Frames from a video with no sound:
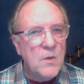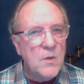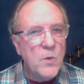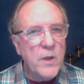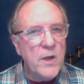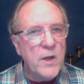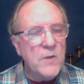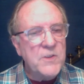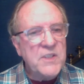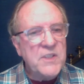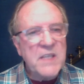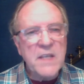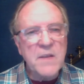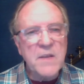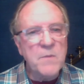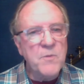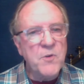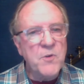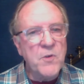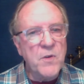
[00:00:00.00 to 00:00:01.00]
don't see
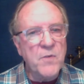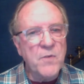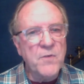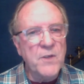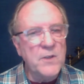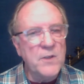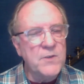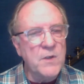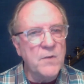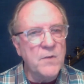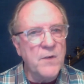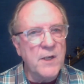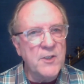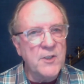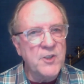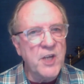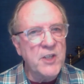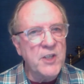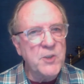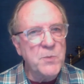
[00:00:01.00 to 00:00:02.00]
them through the filter of our
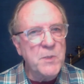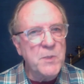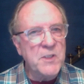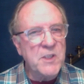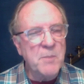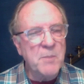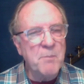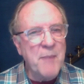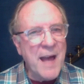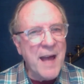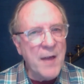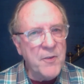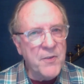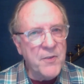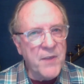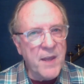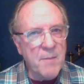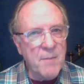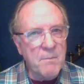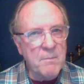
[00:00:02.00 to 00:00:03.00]
judgments about
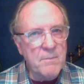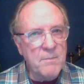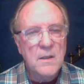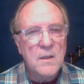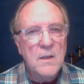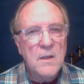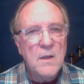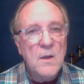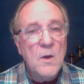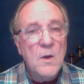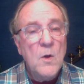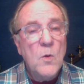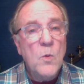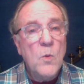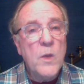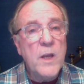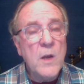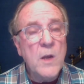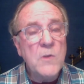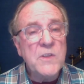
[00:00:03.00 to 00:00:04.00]
them.
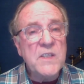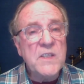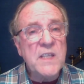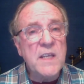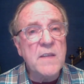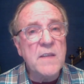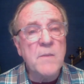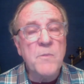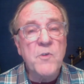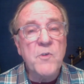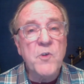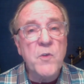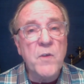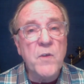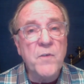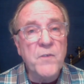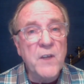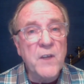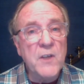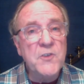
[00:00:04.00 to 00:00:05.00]
We don't see them through the
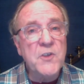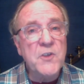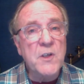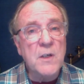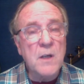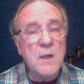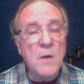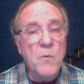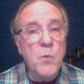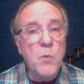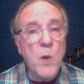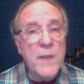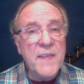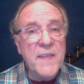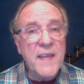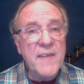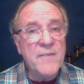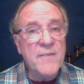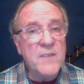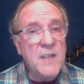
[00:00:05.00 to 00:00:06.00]
filter of what
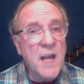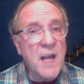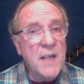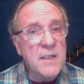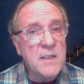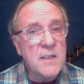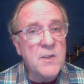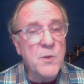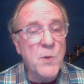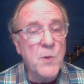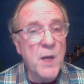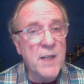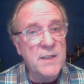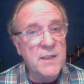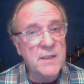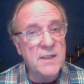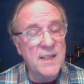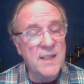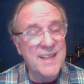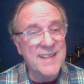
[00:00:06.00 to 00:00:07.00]
they've done to
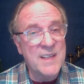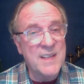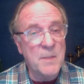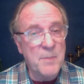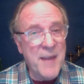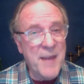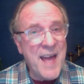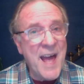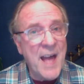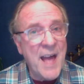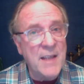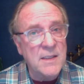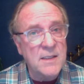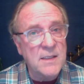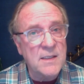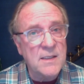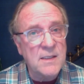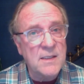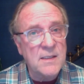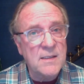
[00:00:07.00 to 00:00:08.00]
us in the
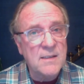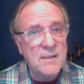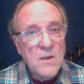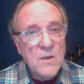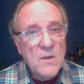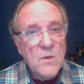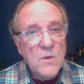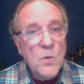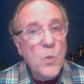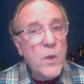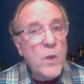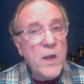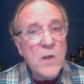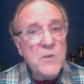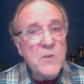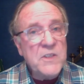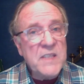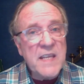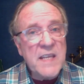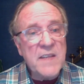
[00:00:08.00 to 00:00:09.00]
past. We
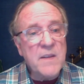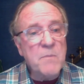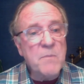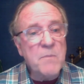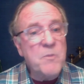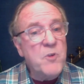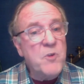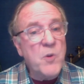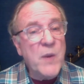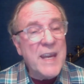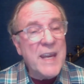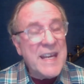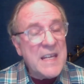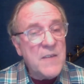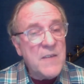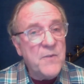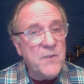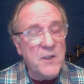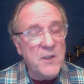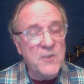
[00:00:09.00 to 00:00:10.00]
don't see them through any
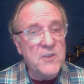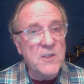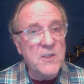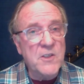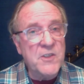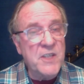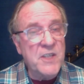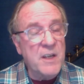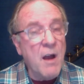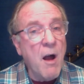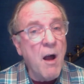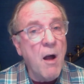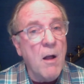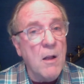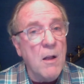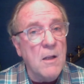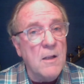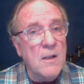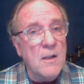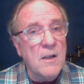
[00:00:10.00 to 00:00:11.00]
filters at
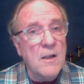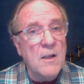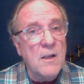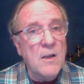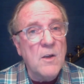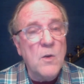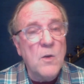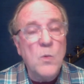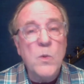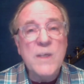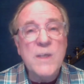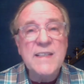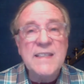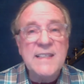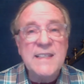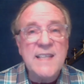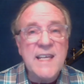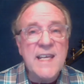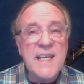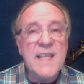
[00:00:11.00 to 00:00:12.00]
all. We
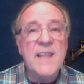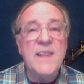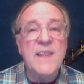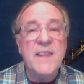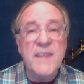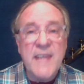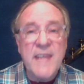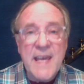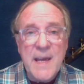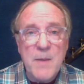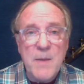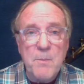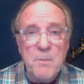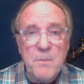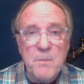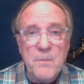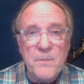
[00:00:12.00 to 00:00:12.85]
see them.